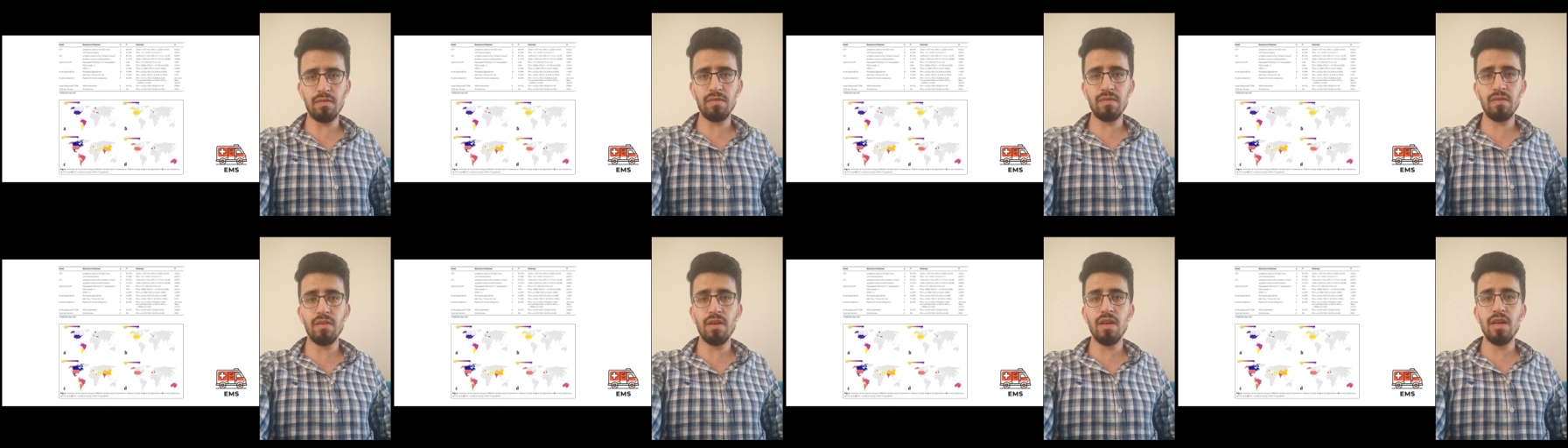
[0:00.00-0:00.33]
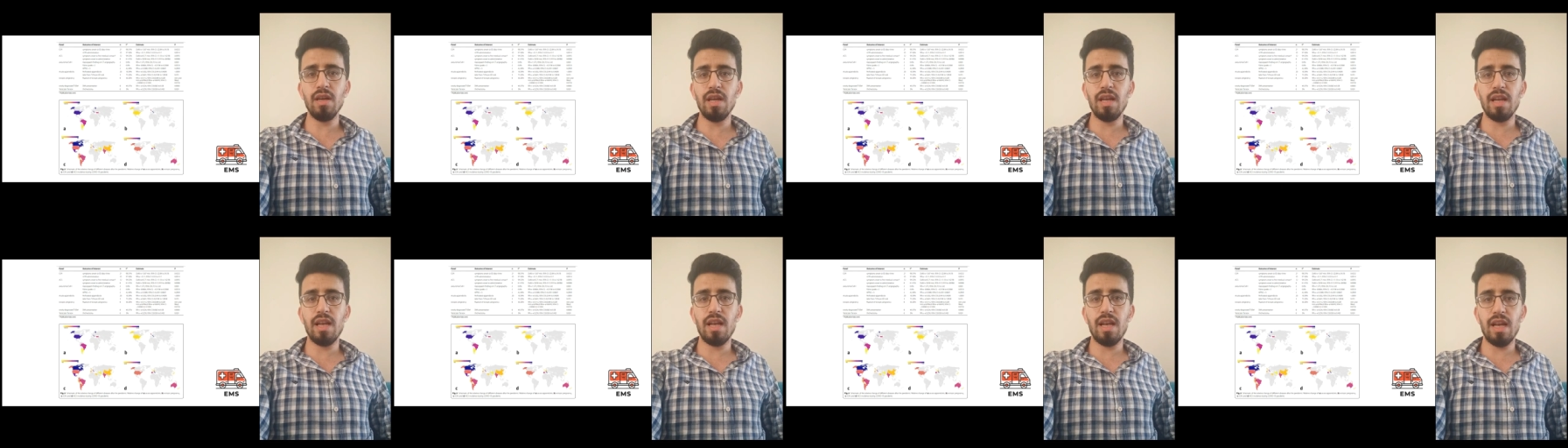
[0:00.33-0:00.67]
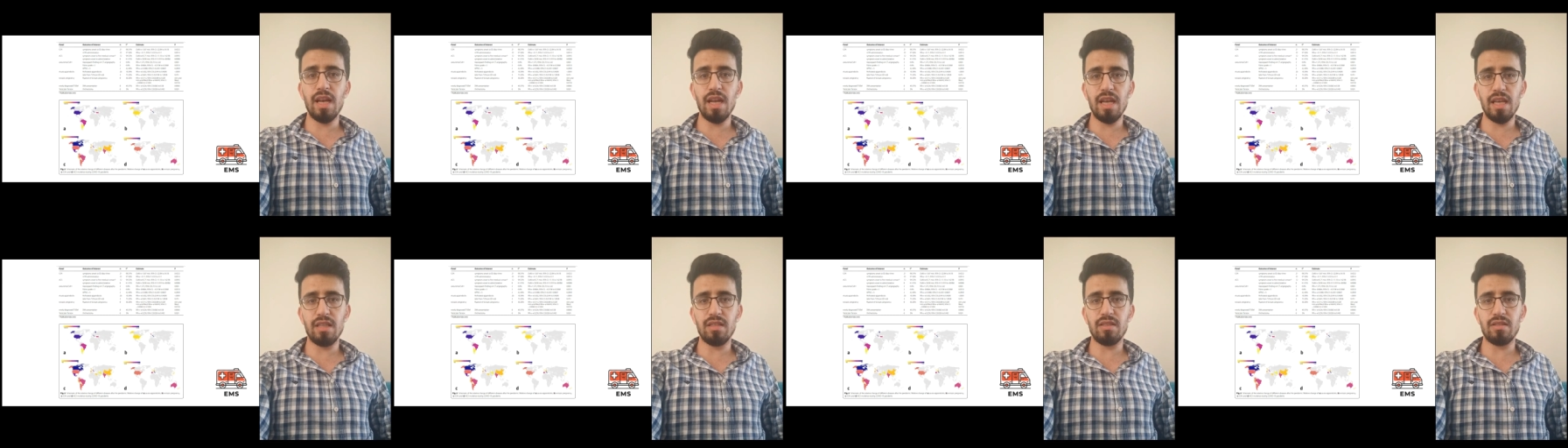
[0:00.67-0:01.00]
of
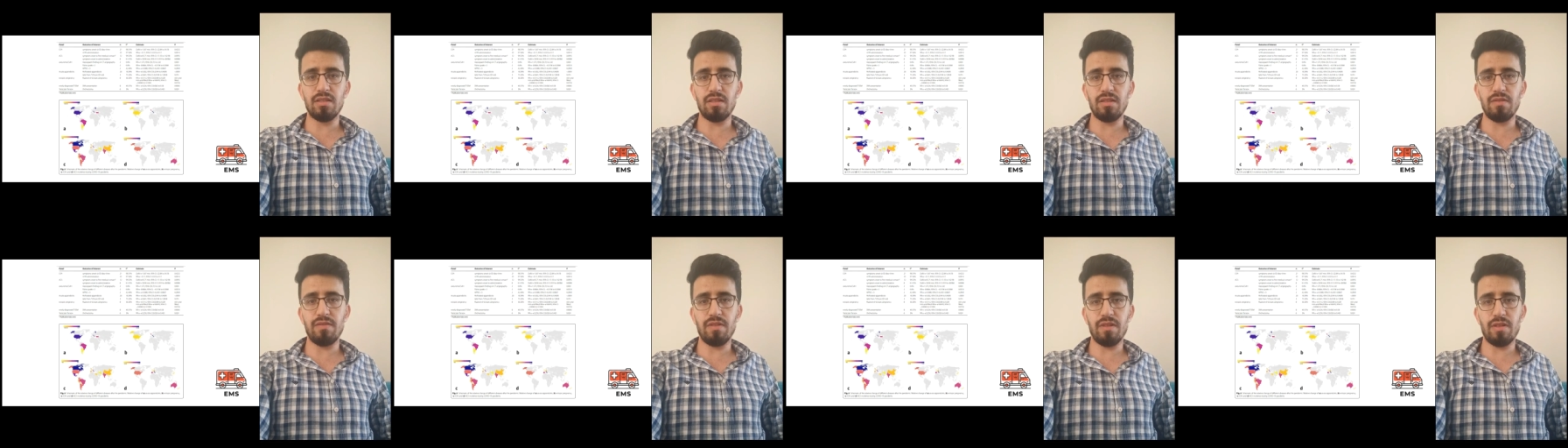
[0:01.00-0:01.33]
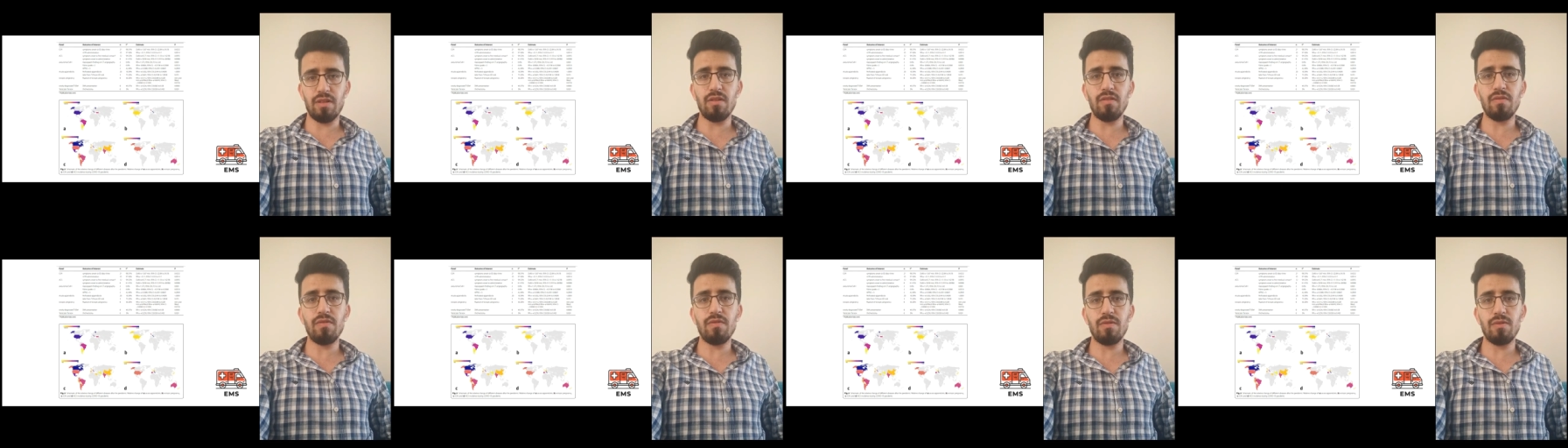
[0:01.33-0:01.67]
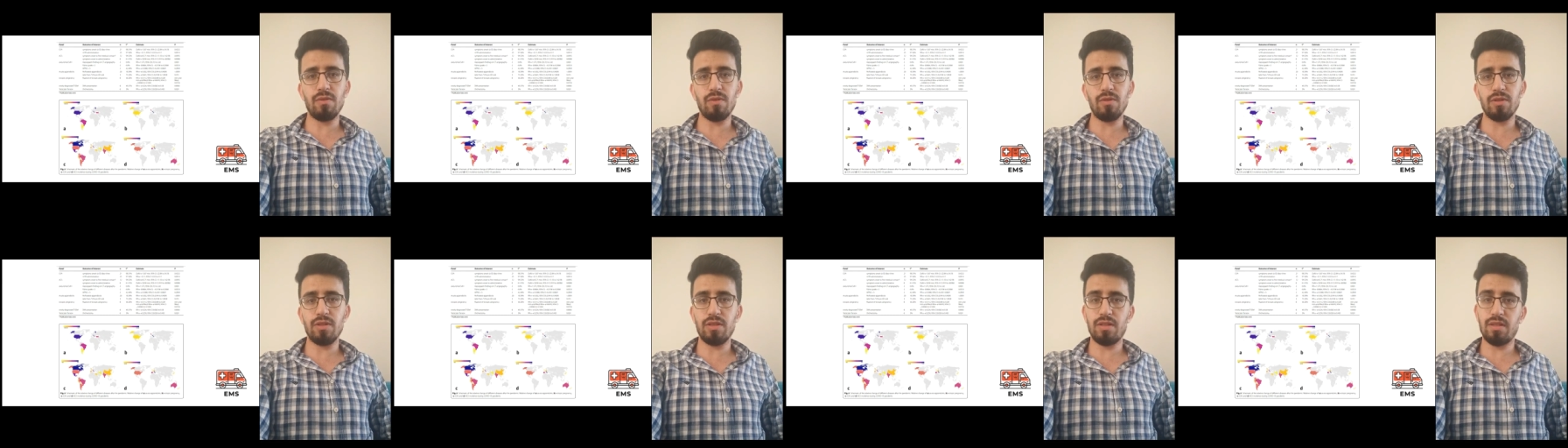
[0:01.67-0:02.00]
late referral
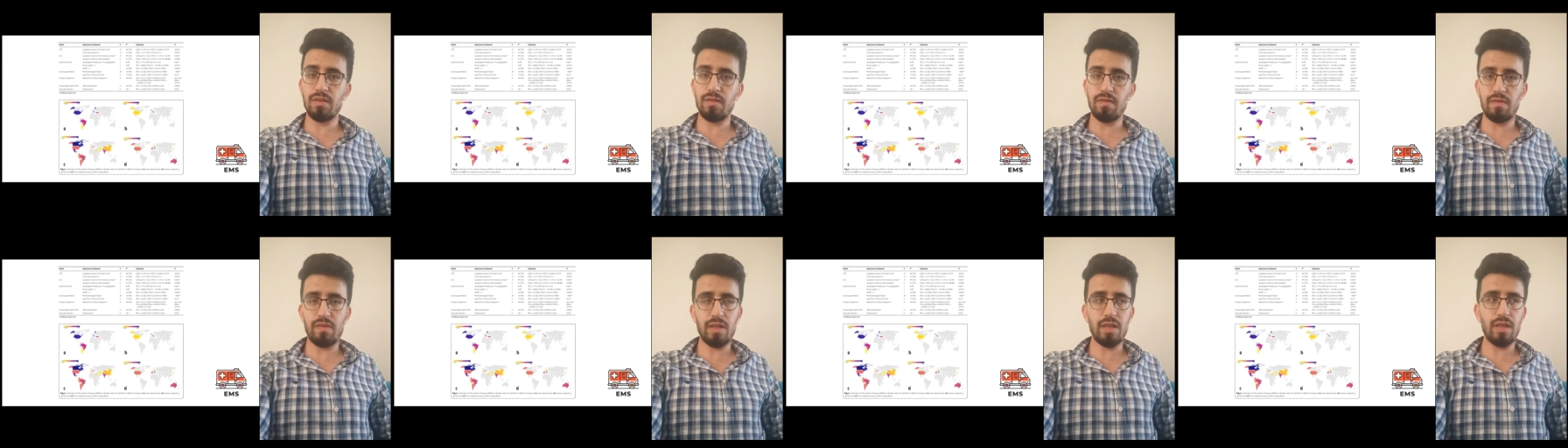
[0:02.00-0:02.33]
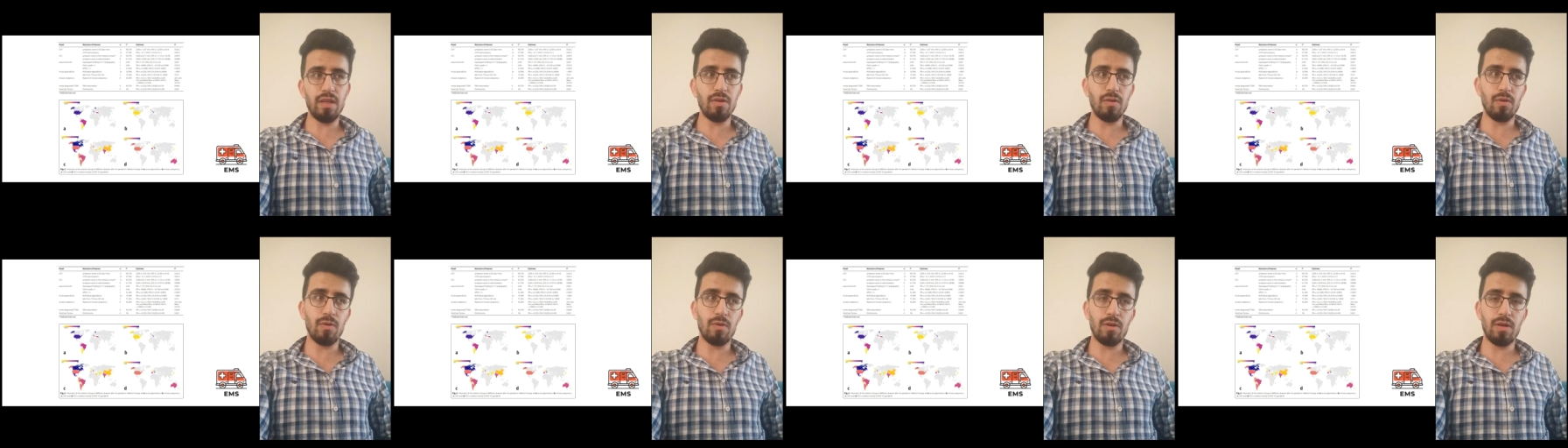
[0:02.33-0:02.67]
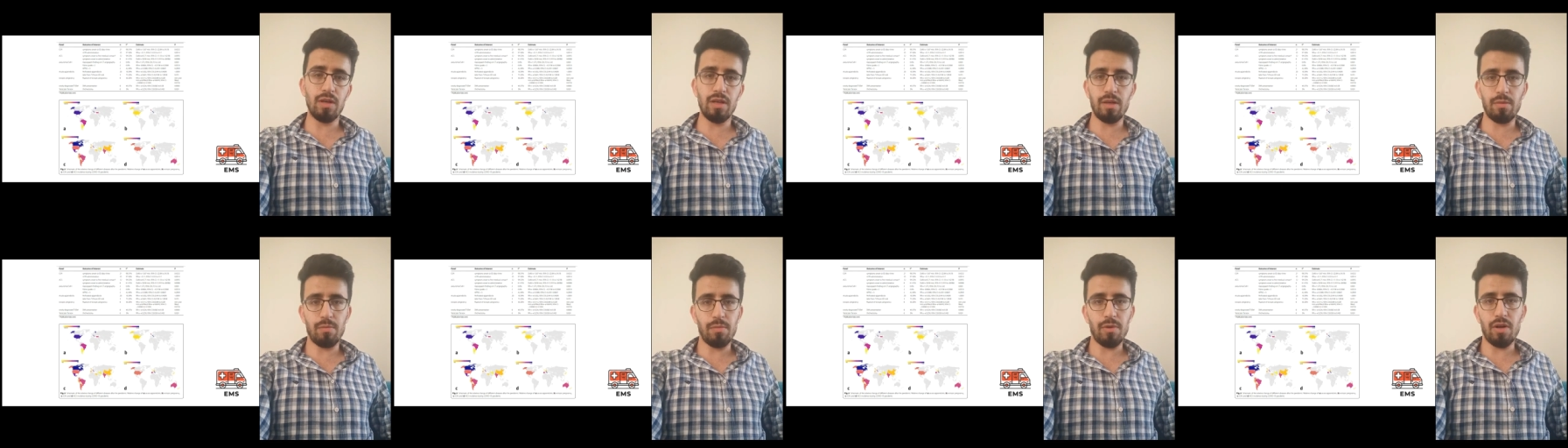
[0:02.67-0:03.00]
for CVA
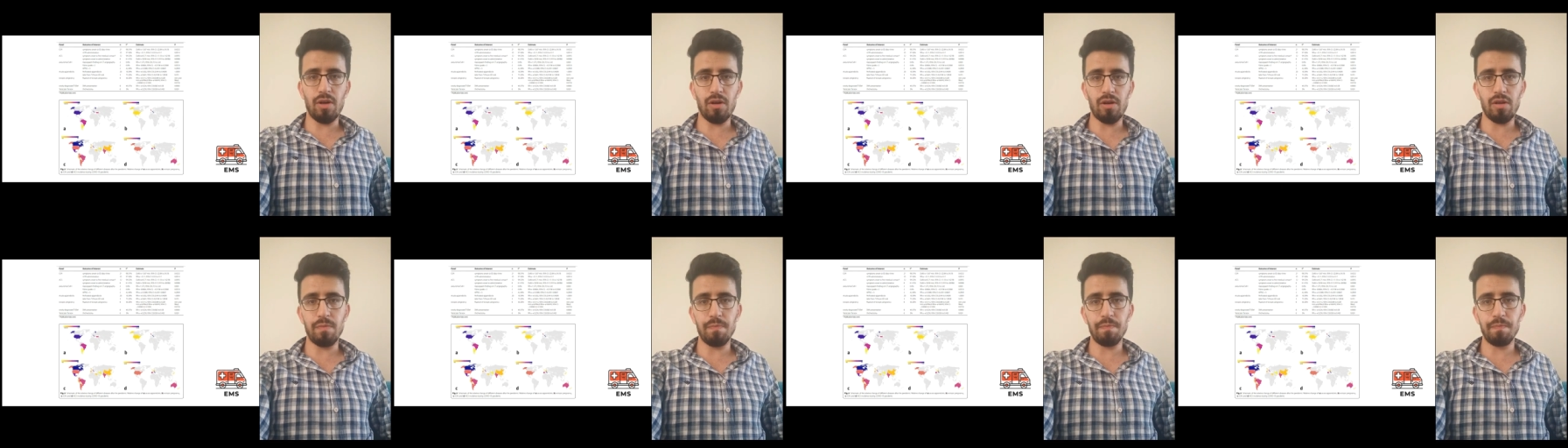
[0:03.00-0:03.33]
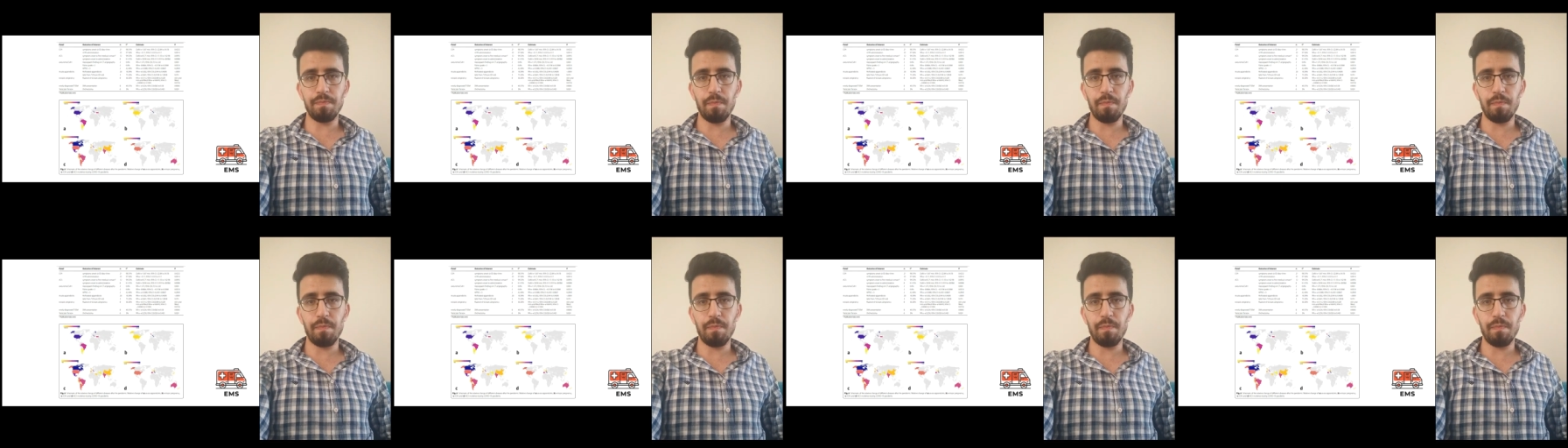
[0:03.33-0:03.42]
or MI.